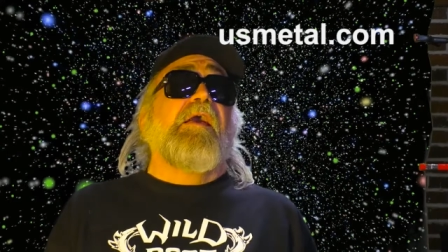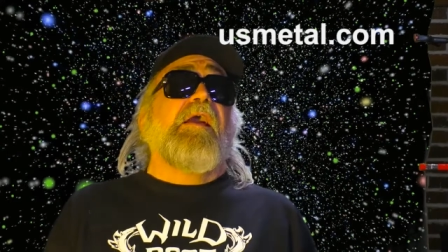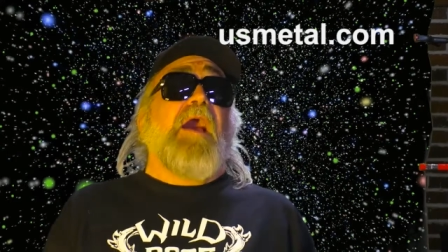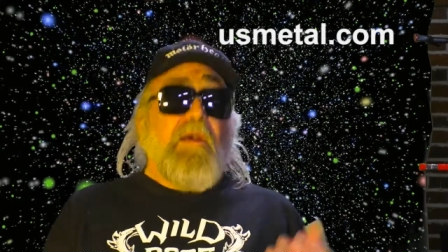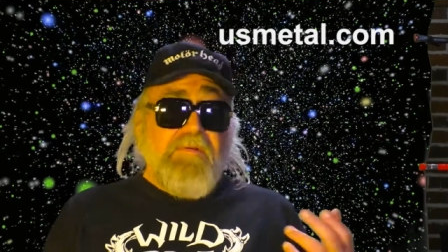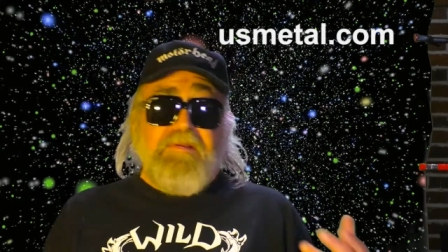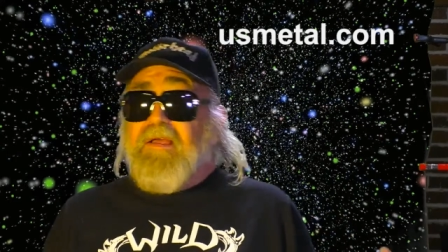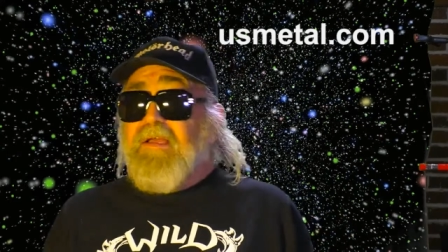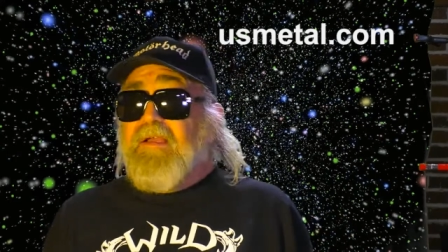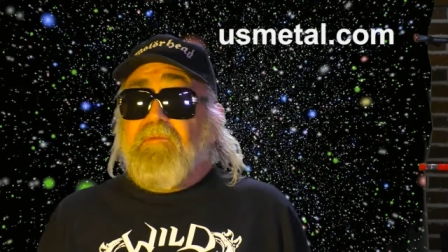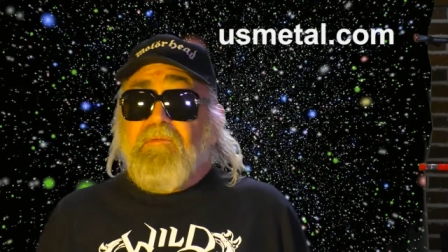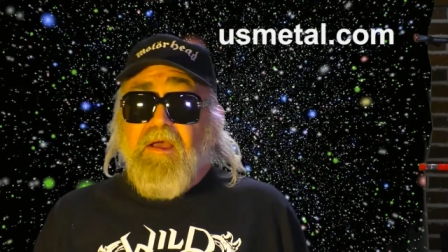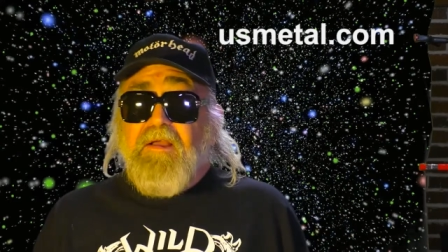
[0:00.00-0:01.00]
I was like
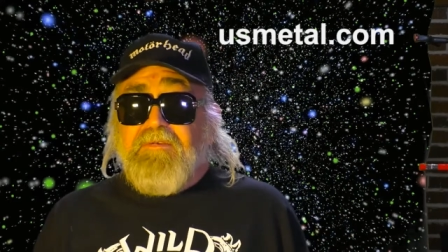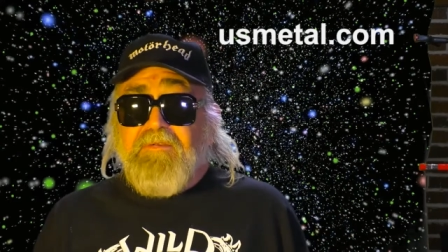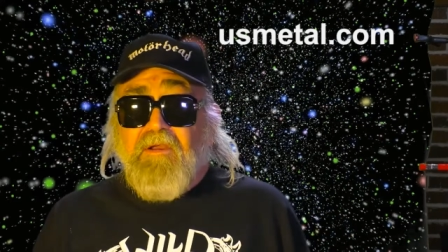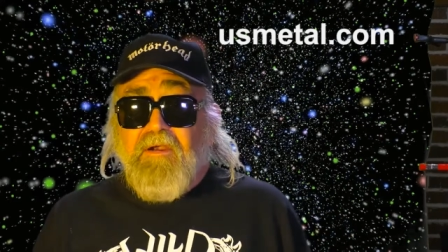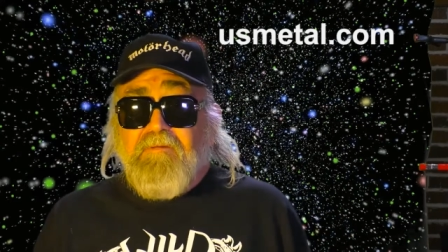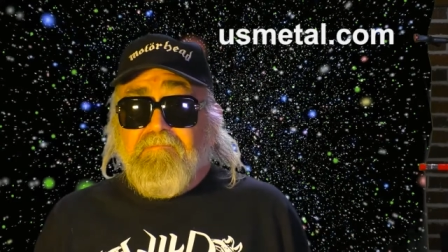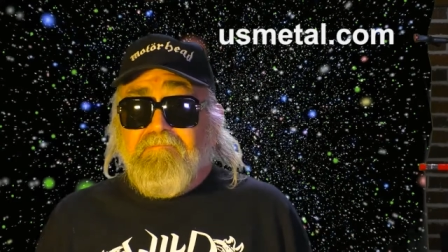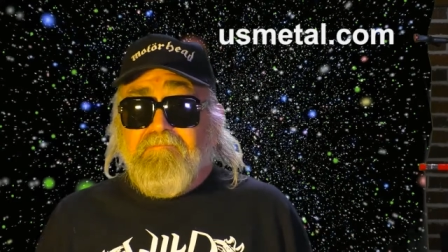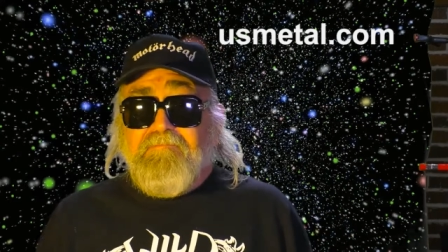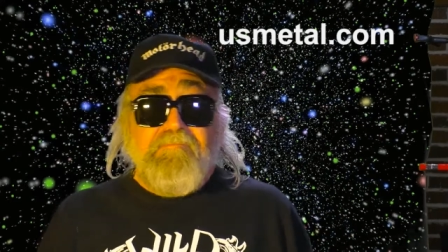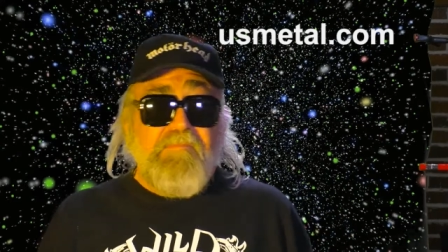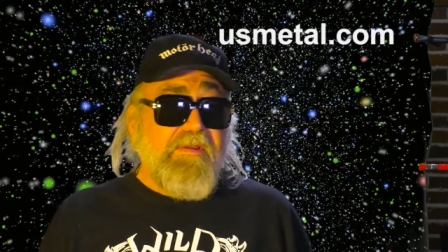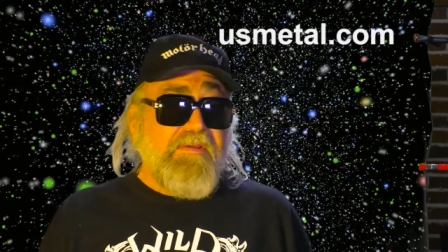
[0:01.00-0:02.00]
a rock star,
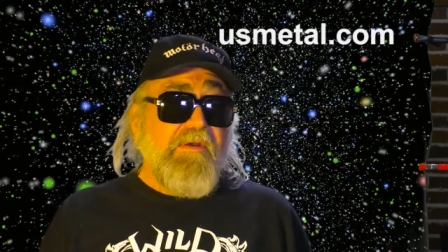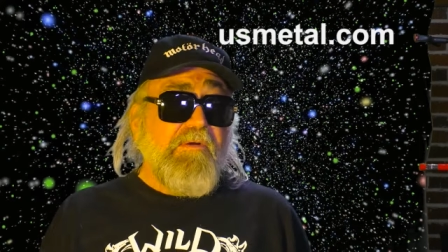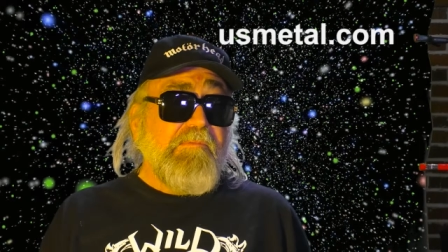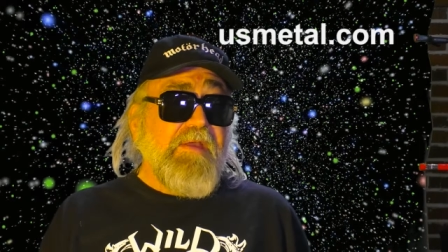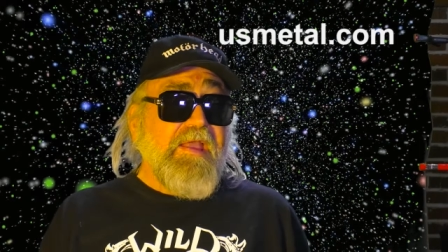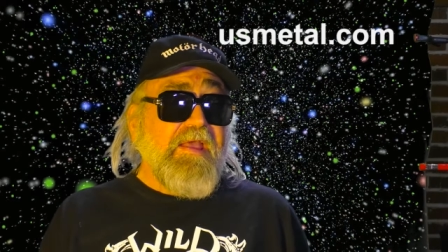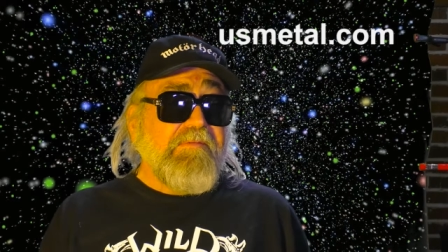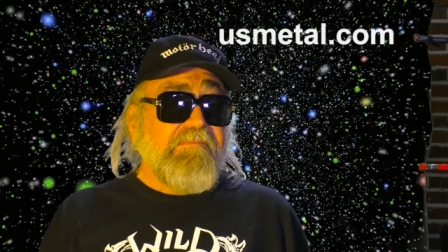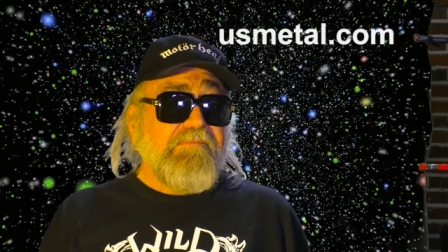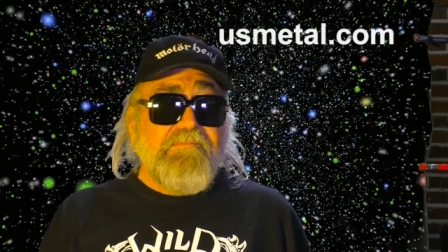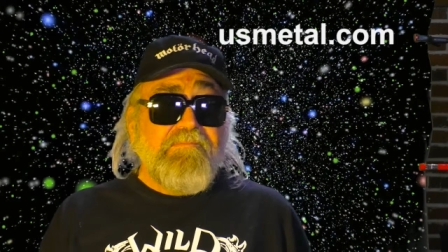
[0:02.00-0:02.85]
but no band.